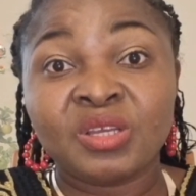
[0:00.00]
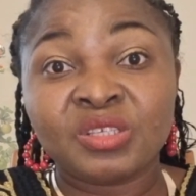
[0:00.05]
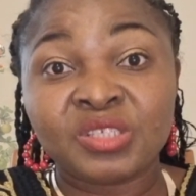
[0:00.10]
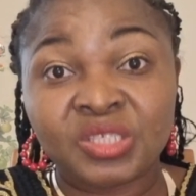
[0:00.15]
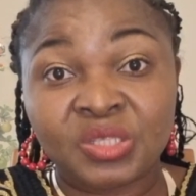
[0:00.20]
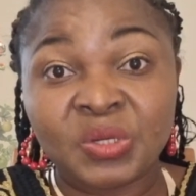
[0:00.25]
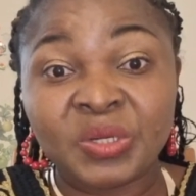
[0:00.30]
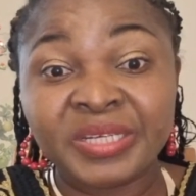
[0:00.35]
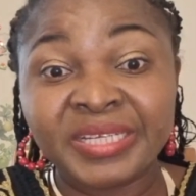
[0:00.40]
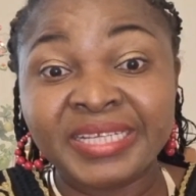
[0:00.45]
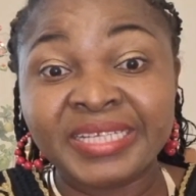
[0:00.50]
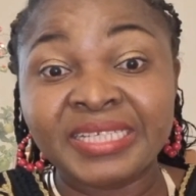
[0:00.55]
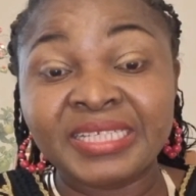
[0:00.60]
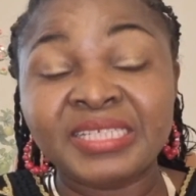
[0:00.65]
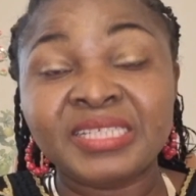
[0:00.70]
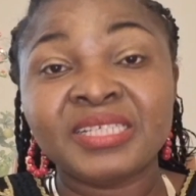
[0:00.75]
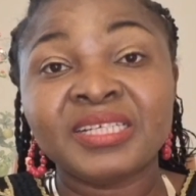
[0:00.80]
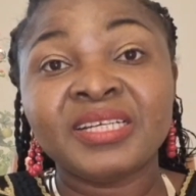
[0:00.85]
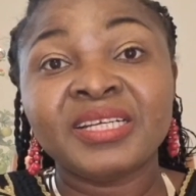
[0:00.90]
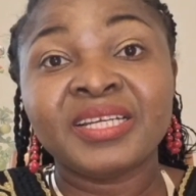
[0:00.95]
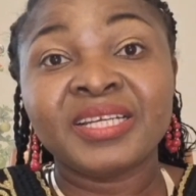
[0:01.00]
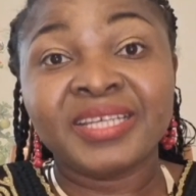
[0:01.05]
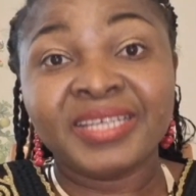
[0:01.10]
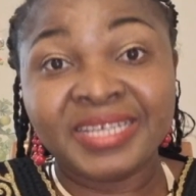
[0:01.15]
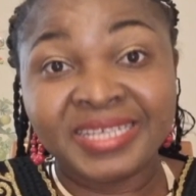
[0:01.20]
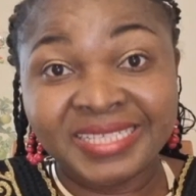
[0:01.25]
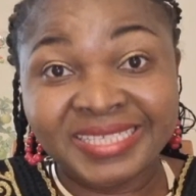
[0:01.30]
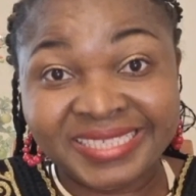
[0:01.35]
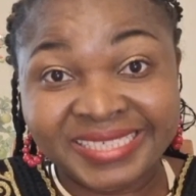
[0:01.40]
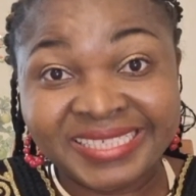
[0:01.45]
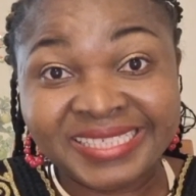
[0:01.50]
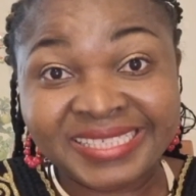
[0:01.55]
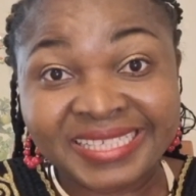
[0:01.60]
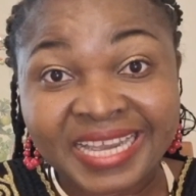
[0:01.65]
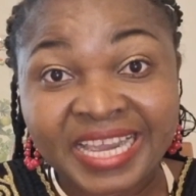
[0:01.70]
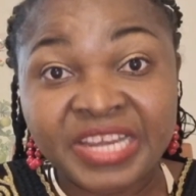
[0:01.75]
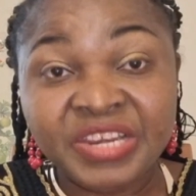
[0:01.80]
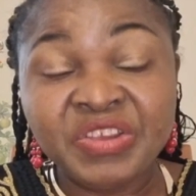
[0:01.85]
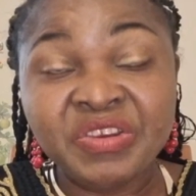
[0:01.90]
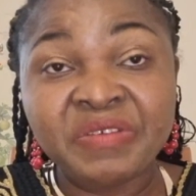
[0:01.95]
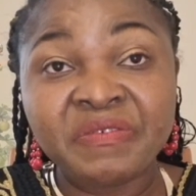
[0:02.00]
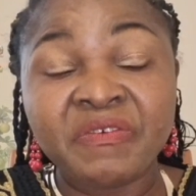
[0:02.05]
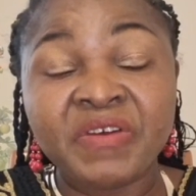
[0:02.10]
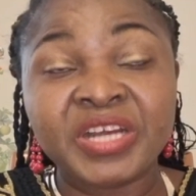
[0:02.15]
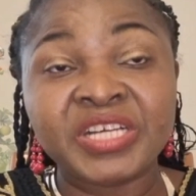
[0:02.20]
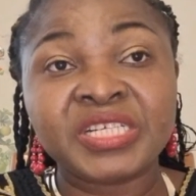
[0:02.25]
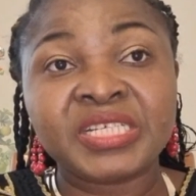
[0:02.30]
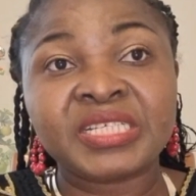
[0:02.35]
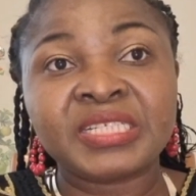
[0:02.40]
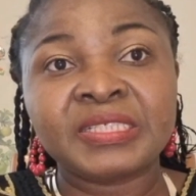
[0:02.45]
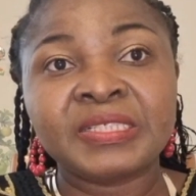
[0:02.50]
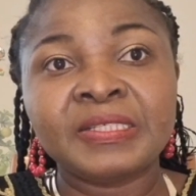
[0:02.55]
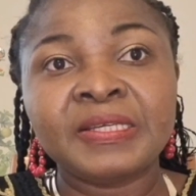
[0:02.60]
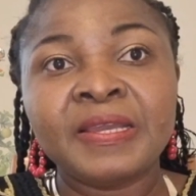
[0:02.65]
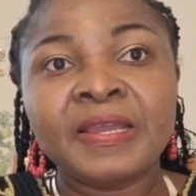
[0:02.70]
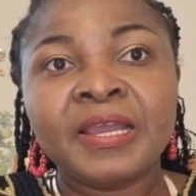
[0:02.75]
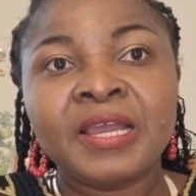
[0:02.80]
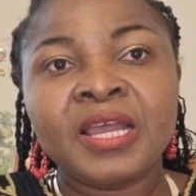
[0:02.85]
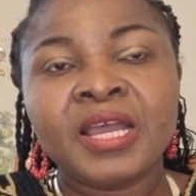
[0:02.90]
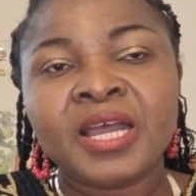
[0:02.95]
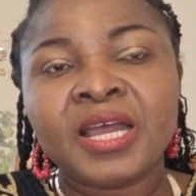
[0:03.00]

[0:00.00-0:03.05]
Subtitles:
studied in Teesside University.